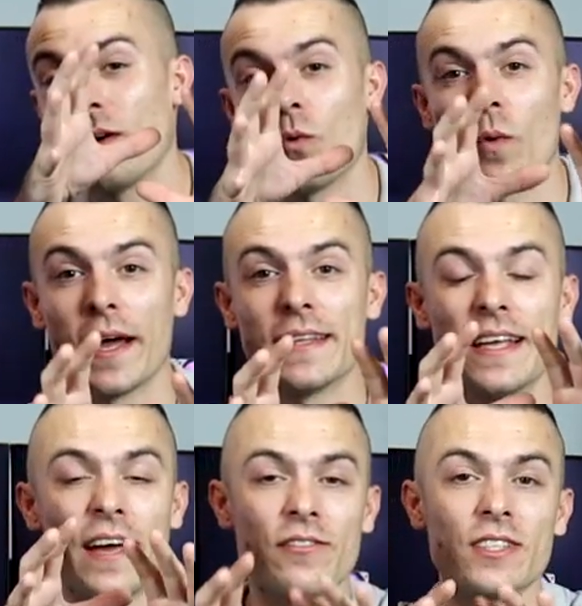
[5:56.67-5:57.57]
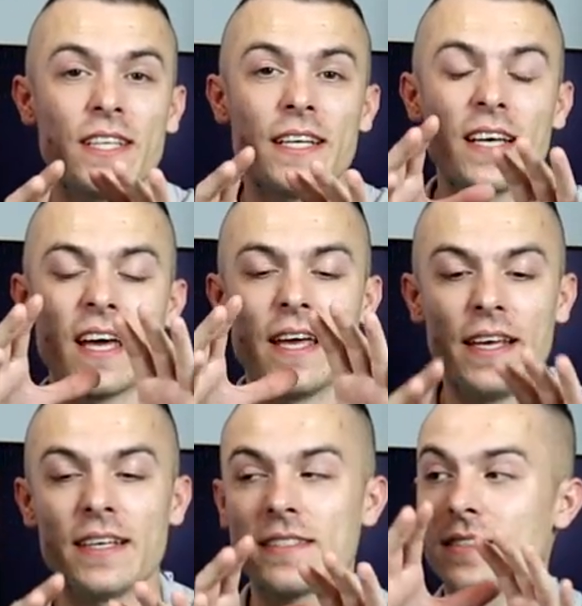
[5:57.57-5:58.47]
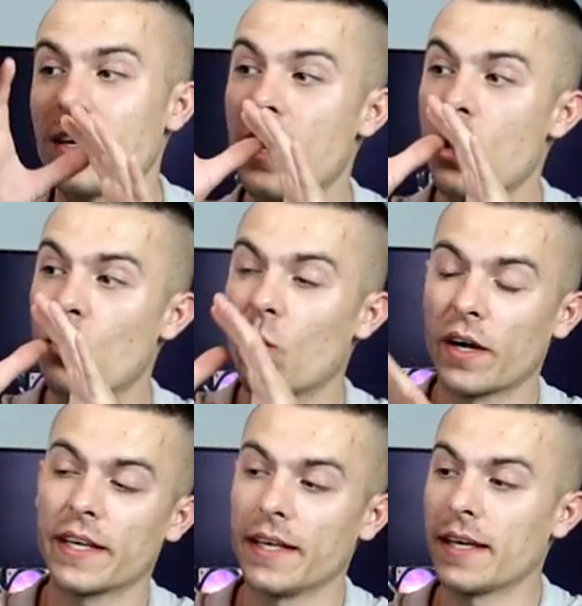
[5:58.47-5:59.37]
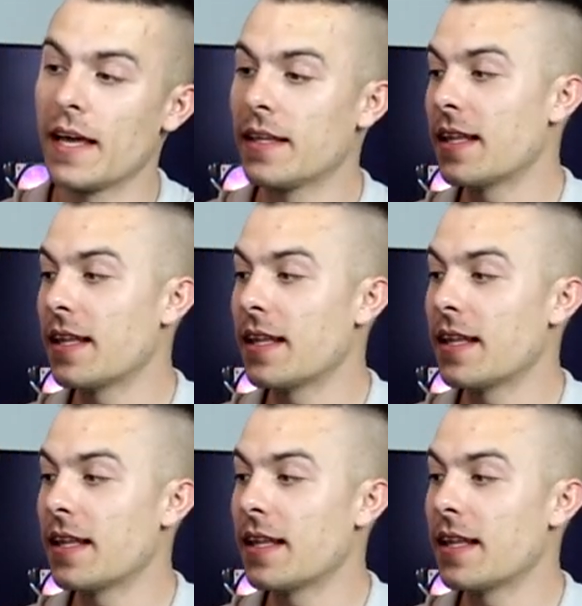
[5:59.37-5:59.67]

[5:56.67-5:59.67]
when everything is working.